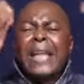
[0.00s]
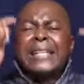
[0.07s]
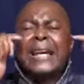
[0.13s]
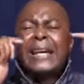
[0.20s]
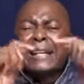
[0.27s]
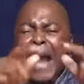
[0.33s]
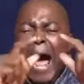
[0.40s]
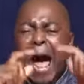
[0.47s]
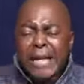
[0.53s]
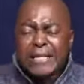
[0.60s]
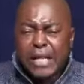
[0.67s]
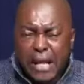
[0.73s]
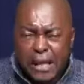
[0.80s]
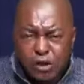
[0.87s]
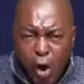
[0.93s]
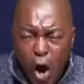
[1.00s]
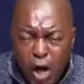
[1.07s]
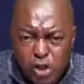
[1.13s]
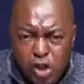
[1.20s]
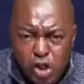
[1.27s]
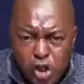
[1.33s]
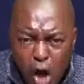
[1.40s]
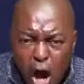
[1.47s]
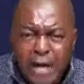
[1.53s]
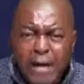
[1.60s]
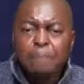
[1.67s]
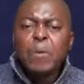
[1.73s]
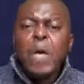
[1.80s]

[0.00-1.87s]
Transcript: he wrote his own story.